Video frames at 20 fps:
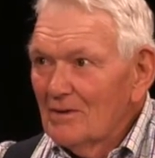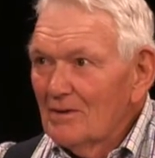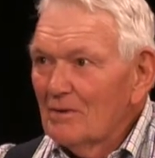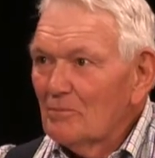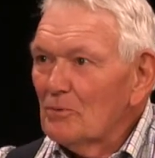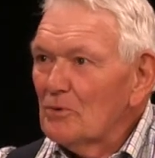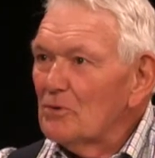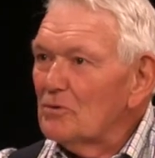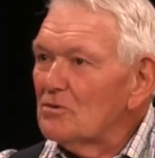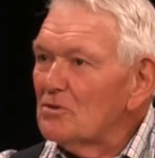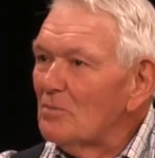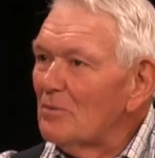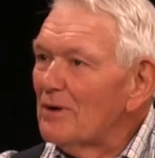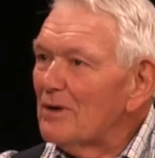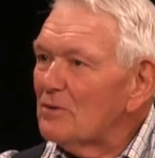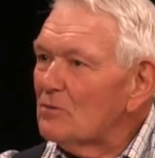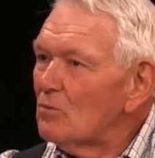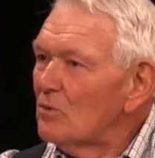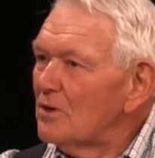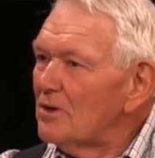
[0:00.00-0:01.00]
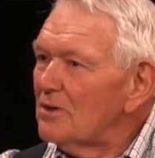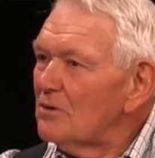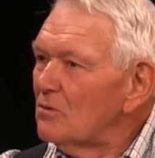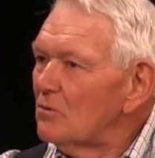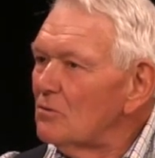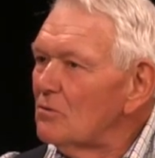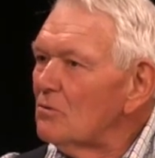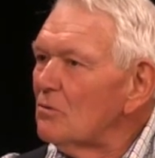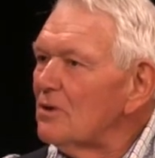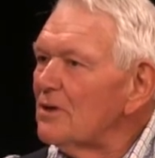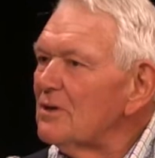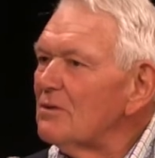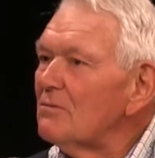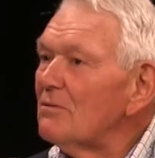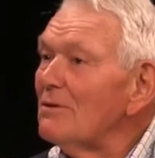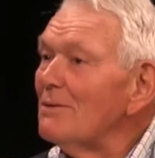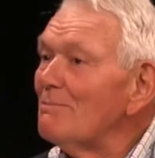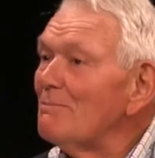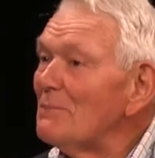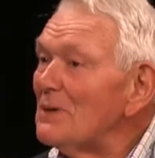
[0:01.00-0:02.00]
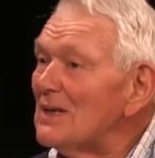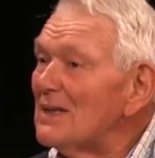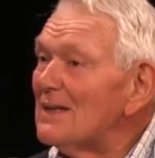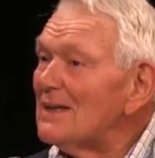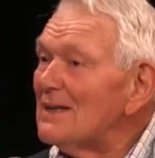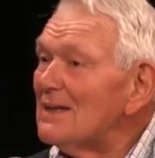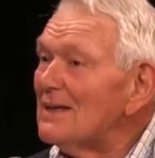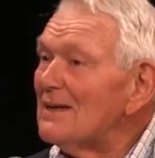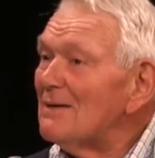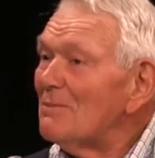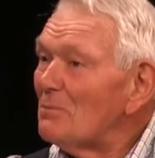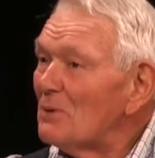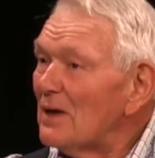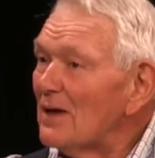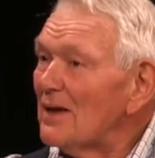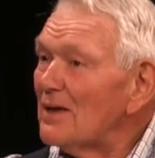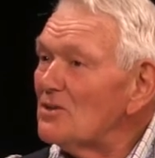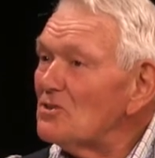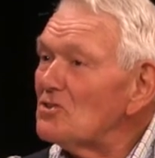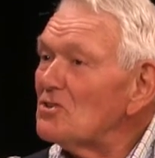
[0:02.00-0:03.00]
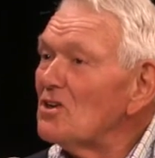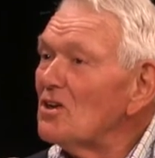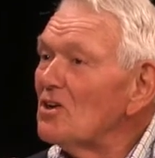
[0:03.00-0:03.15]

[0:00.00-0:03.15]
Produce about 22, 23 million plants